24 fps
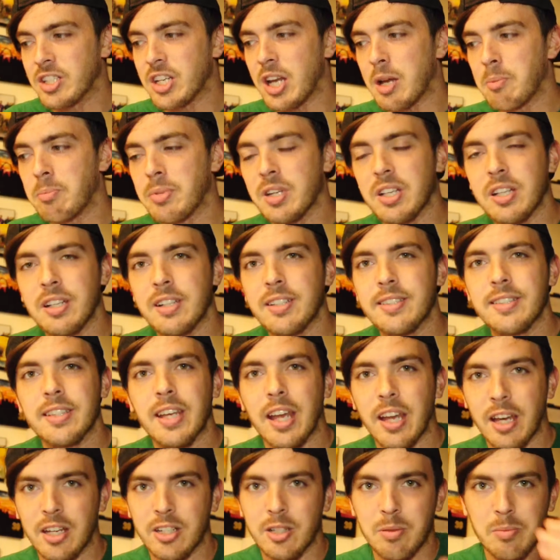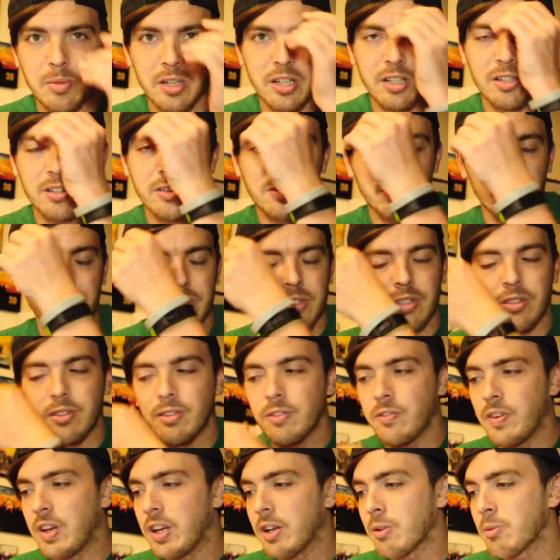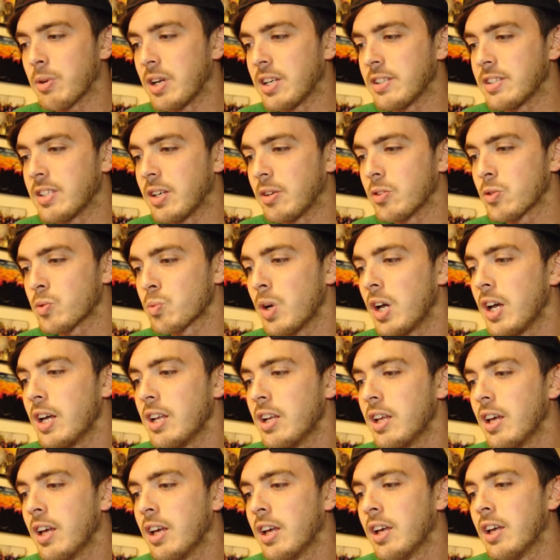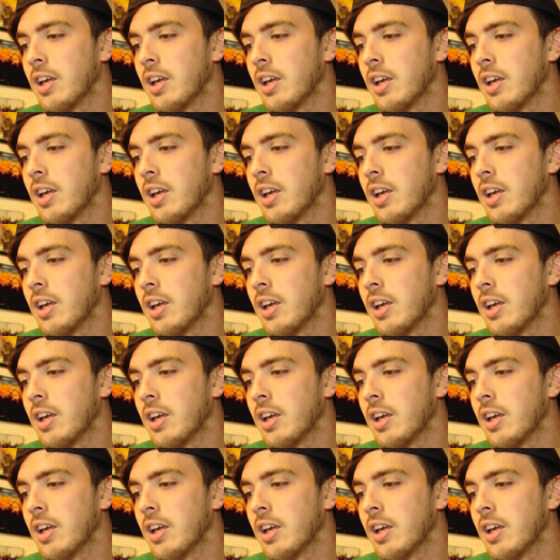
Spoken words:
of Champions, the 800 meters was the race that was run.